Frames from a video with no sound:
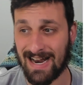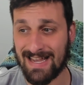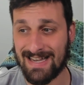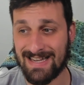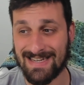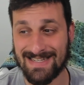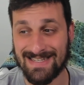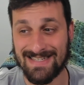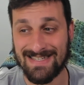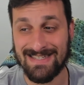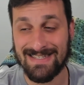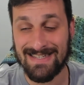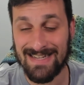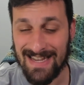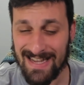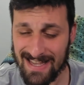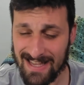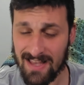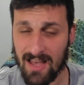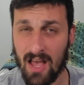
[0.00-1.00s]
I can
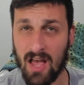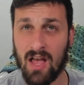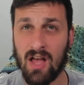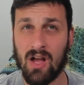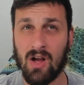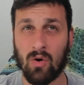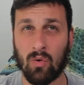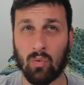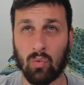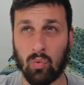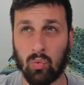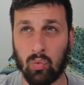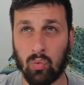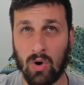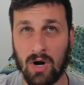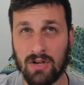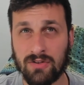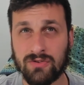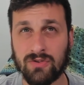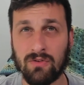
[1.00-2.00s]
see
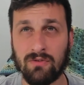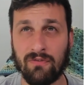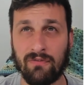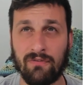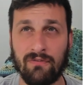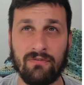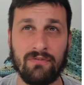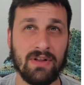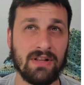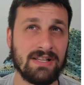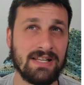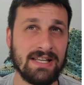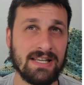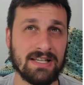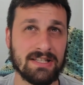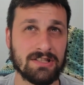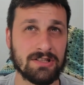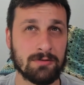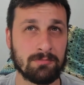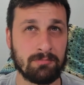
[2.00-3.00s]
Russell filling
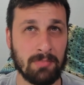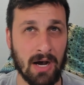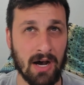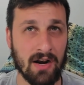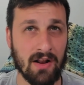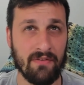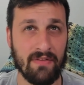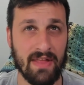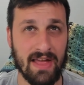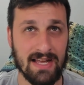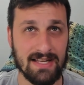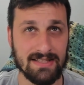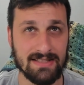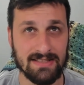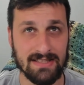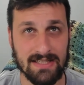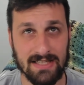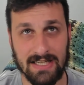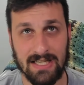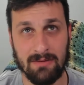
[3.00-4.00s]
a spot on that
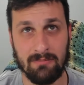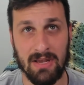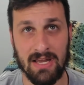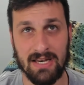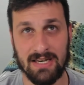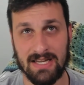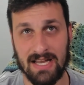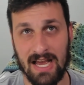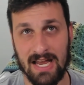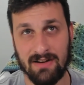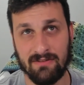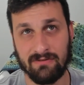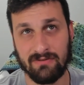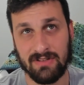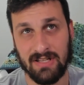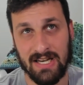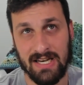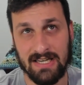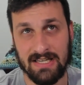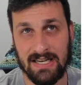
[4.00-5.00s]
team and kind of
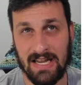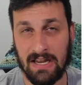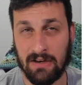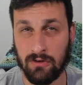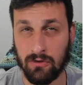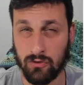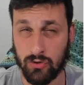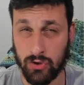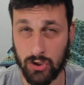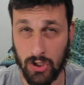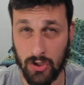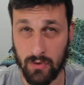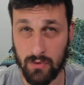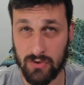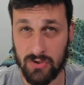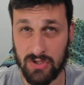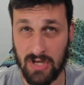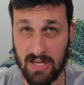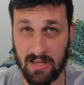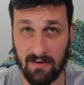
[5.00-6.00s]
letting Daniel
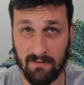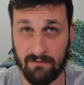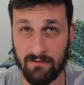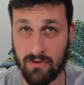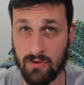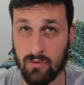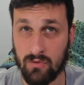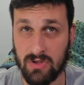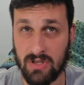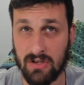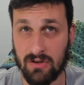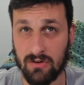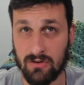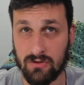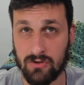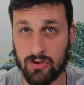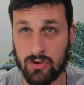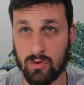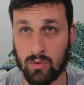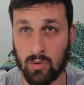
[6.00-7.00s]
Jones take a few
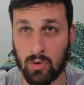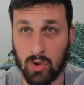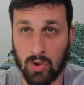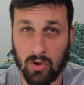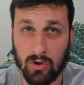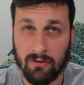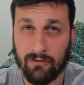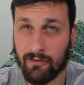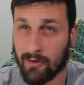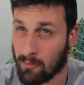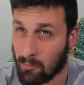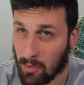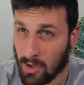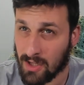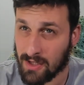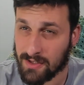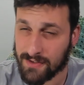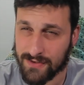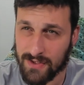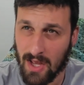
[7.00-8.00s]
years to learn from
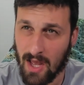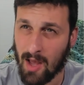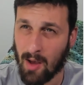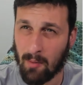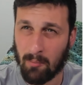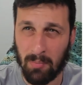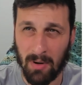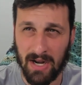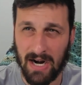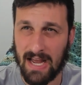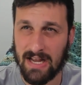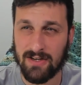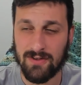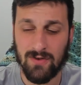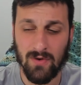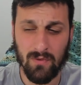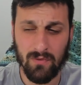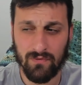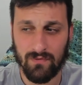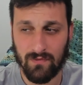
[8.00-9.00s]
Russ, but I
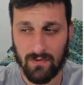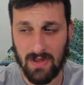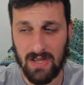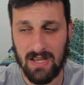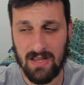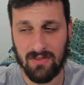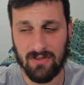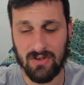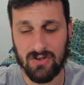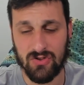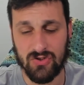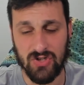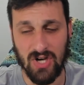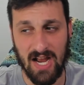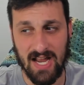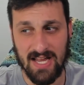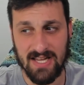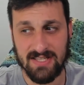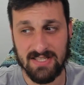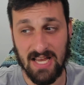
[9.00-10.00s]
don't think the
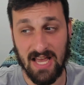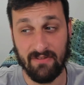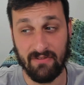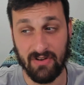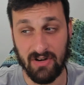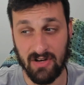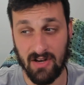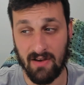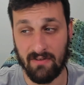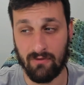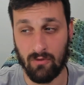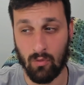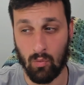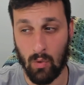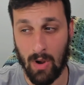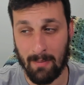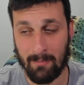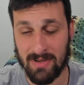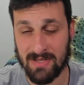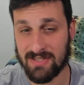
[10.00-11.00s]
Giants have enough
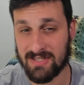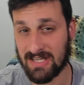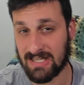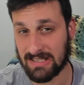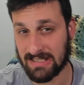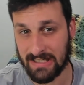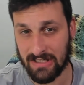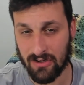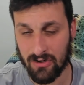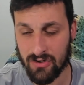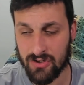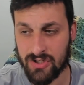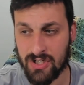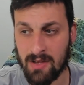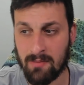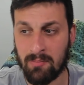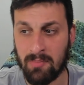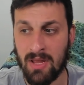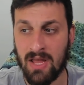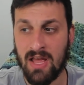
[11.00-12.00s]
weapons and
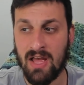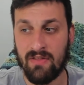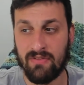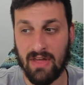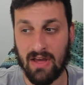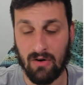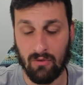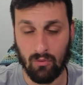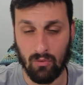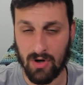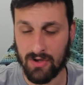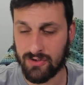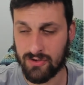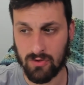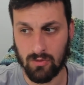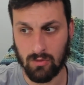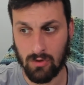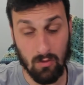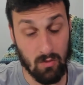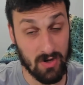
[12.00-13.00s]
leadership that
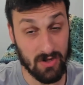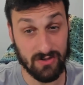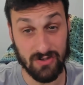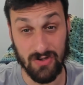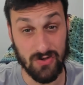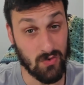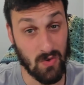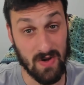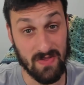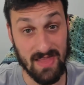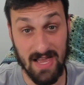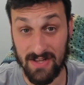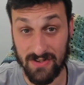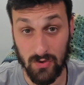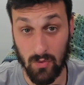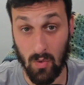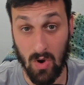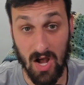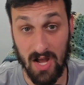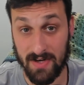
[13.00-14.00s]
Russell will want to join that
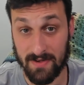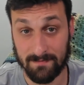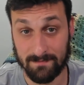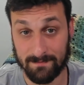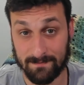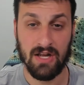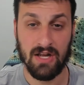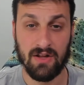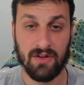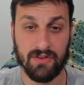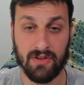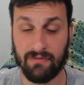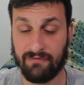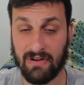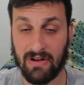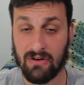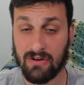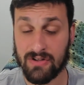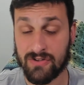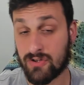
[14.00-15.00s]
squad. The
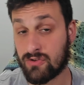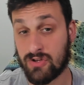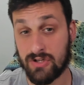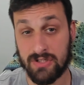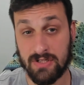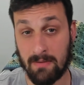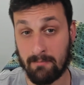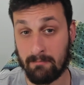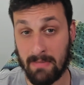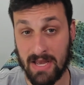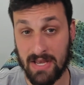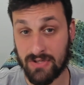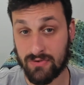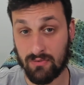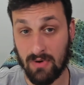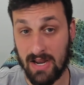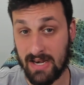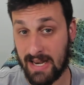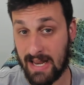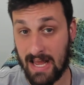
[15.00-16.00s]
Falcons are just a mess
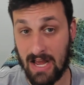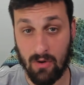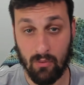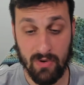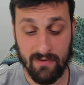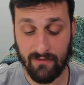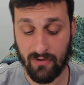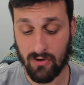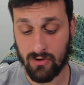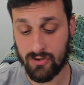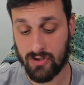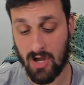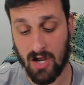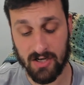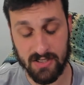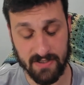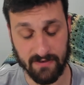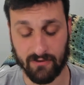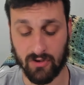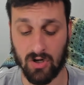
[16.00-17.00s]
right now. We've heard
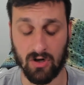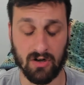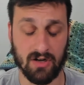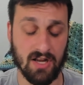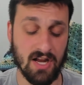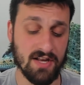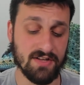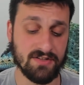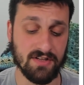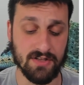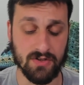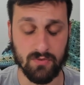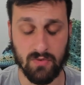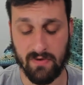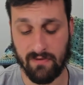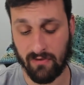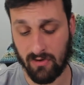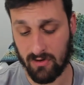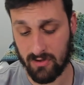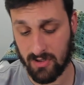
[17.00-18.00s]
talks of Kirk Cousins.
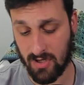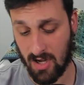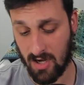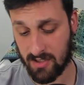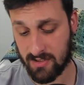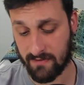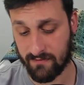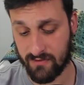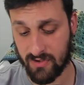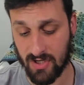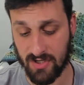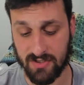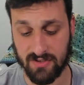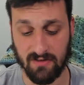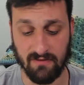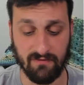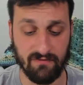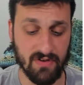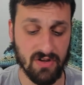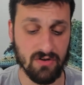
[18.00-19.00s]
We've heard talks of
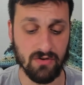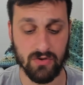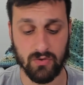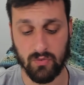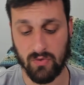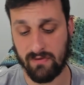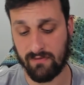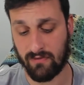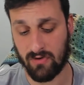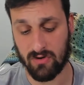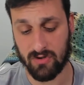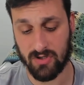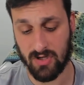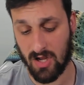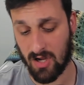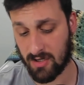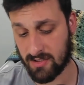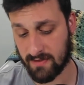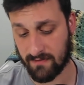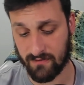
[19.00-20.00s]
Justin Fields. We've heard
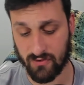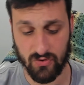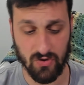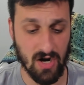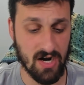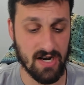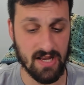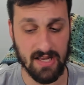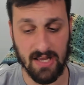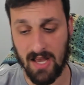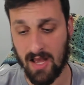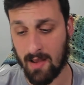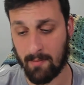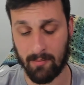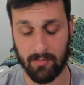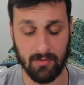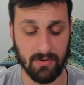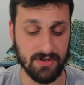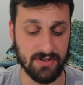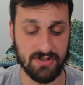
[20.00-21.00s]
talks of trading
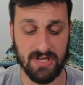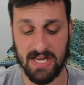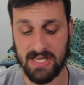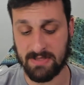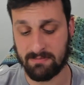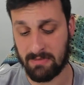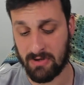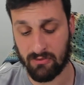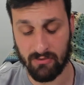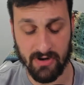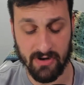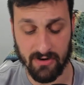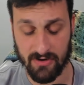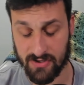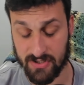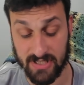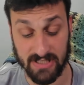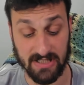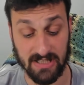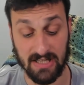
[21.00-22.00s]
up. Is Desmond Ridder
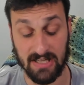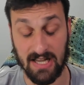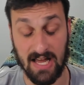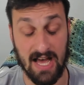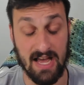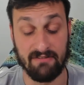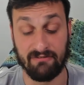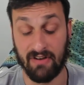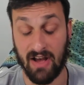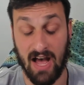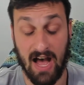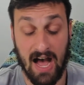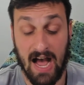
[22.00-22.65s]
still alive?